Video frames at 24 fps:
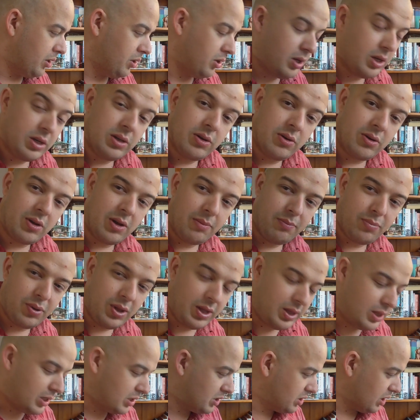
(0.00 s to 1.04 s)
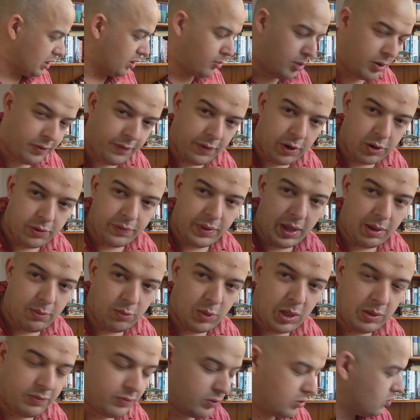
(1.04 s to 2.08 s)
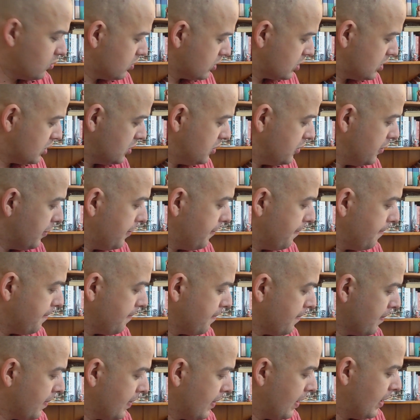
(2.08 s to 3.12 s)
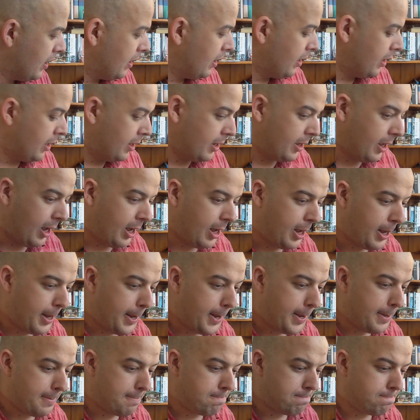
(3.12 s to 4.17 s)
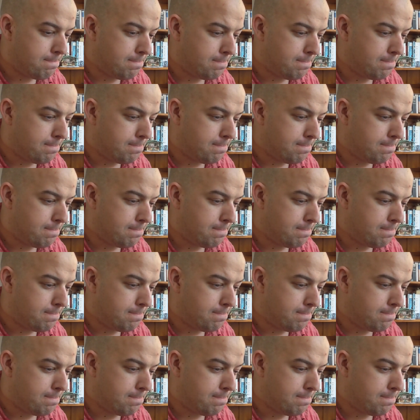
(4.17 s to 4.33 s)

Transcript: you can completely shut them off that one resource. And